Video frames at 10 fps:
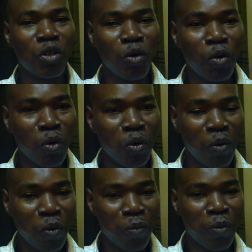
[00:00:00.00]
to
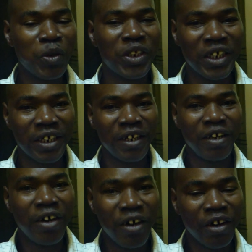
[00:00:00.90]
put
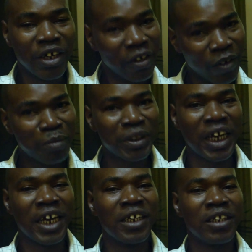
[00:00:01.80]
on the
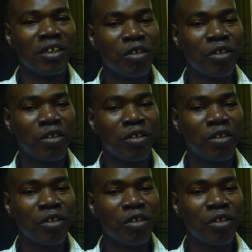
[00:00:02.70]
website